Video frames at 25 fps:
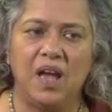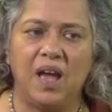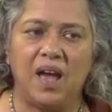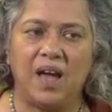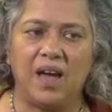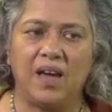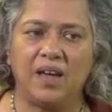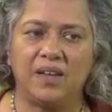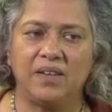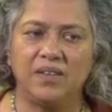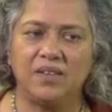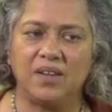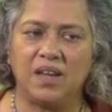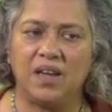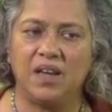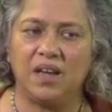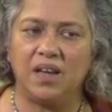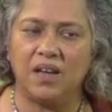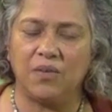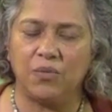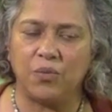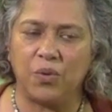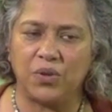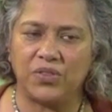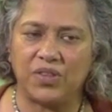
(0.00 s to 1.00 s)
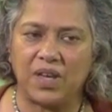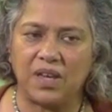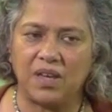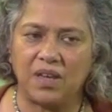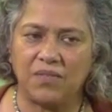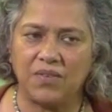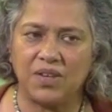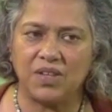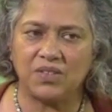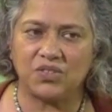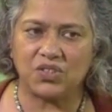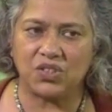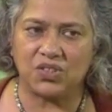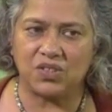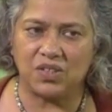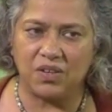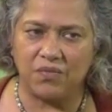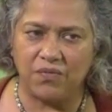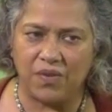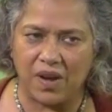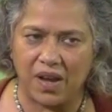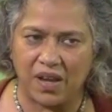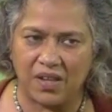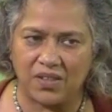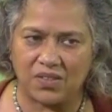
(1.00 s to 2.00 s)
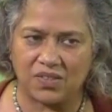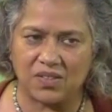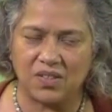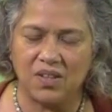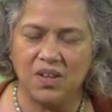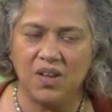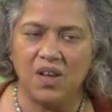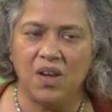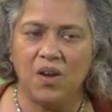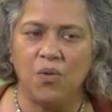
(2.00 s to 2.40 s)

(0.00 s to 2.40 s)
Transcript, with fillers: and uh, what they're giving is just advice.